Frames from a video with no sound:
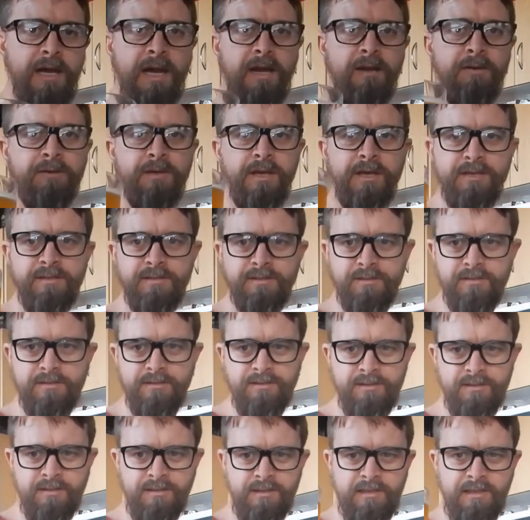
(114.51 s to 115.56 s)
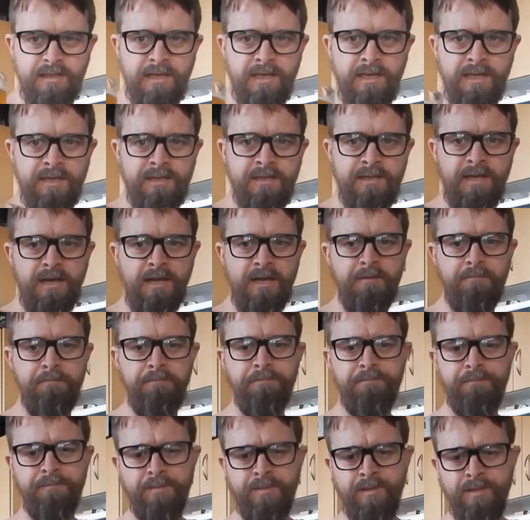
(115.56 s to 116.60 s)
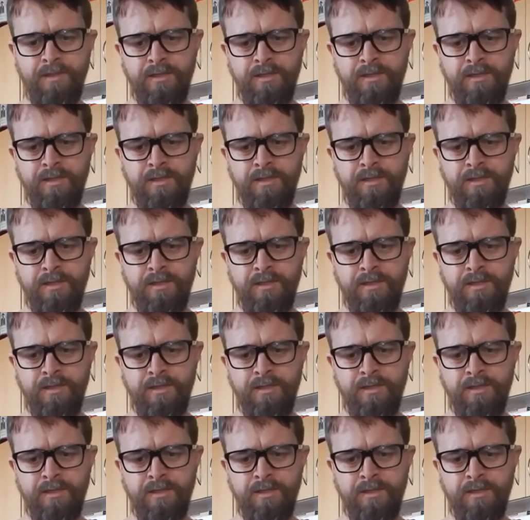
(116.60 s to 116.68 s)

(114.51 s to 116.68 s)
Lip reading: ale yeast, and I'm